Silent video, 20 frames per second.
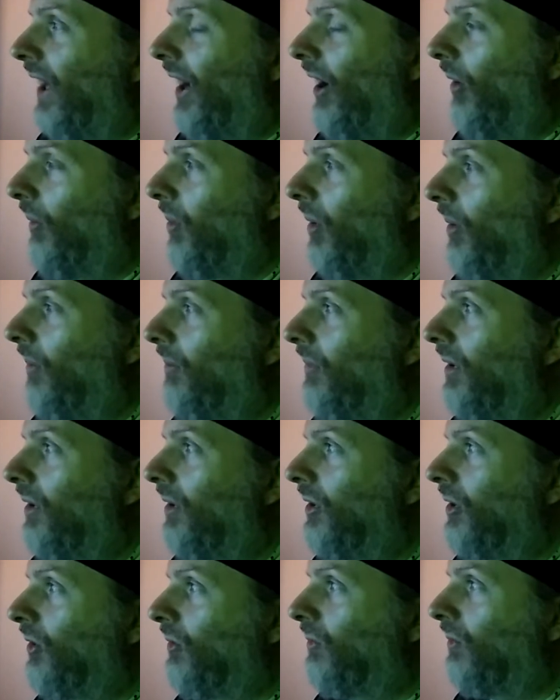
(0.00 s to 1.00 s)
album
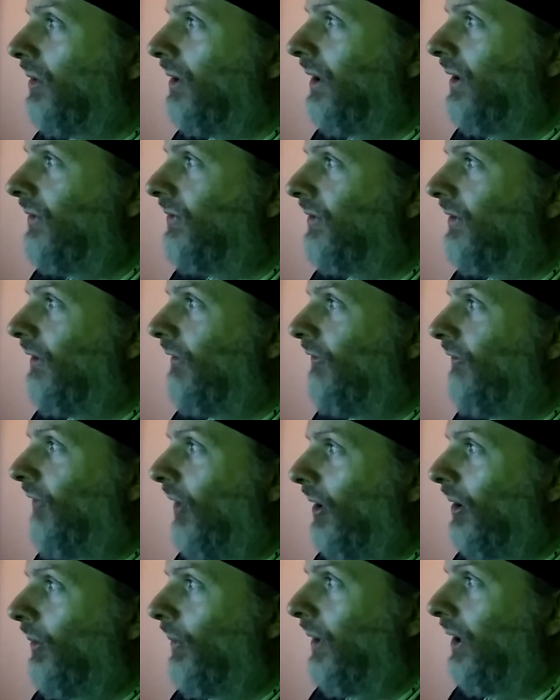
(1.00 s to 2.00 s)
released the
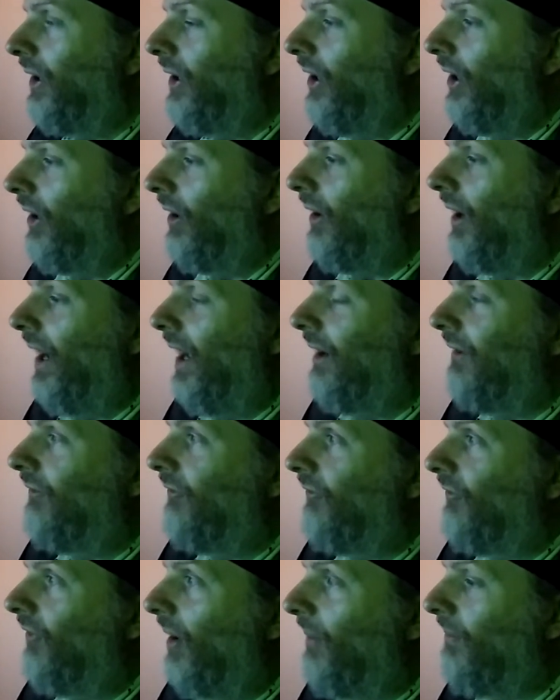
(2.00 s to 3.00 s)
following year, and
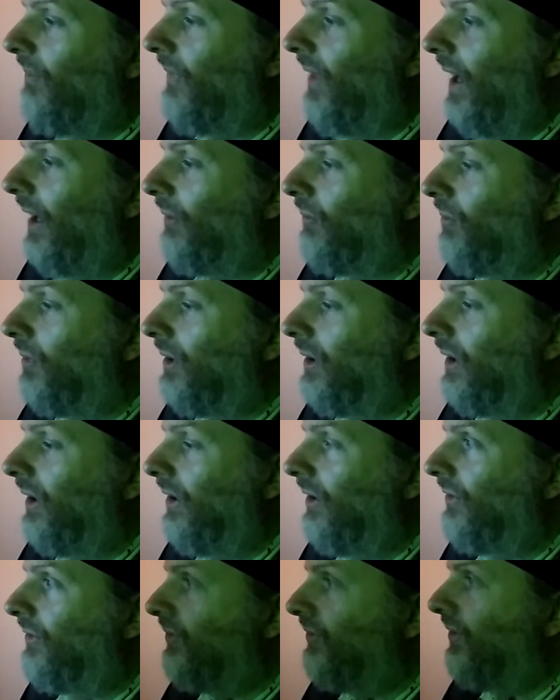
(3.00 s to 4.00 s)
from that
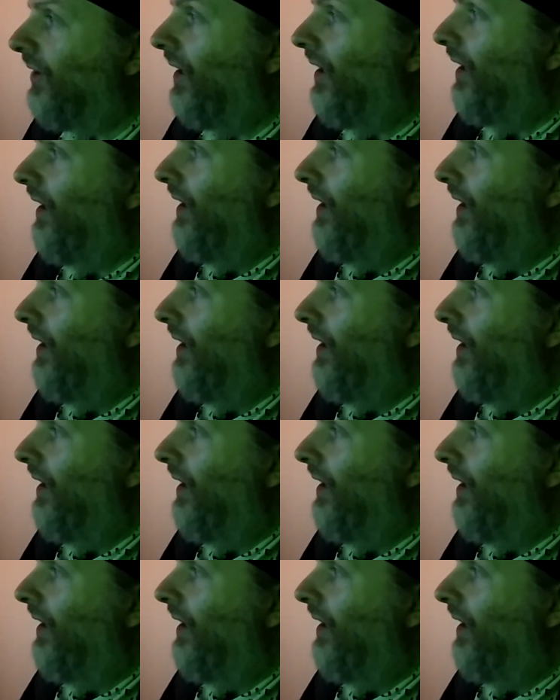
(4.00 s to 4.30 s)
release,